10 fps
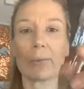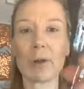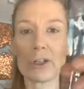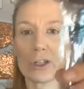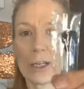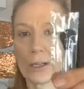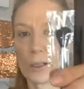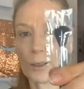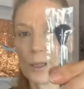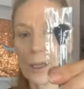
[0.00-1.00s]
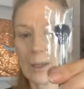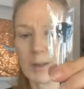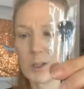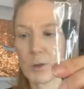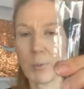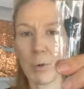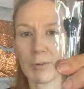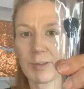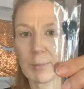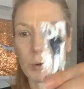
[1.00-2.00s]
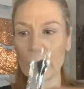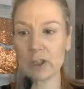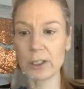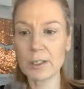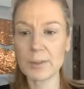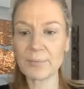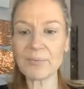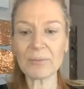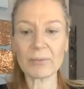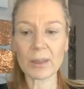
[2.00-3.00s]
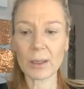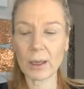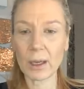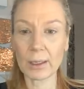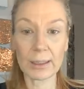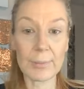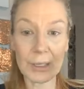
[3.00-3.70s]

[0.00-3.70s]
brush here. These are Morphe brushes. Let me